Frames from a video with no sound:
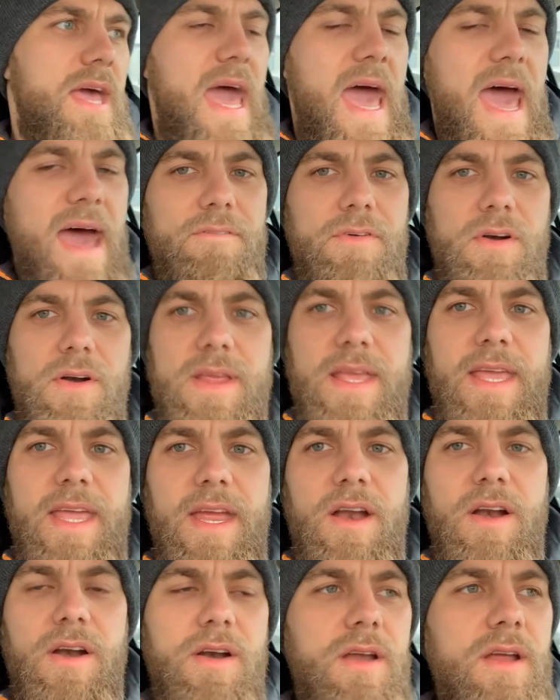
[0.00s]
every
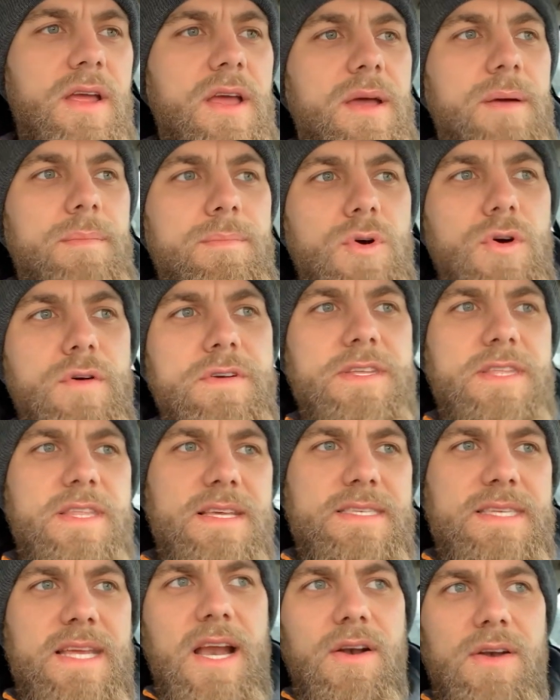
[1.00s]
year move to
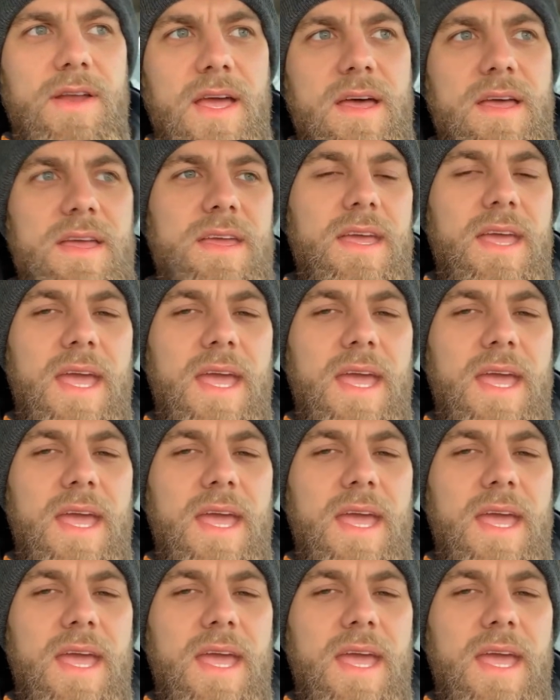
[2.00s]
this area,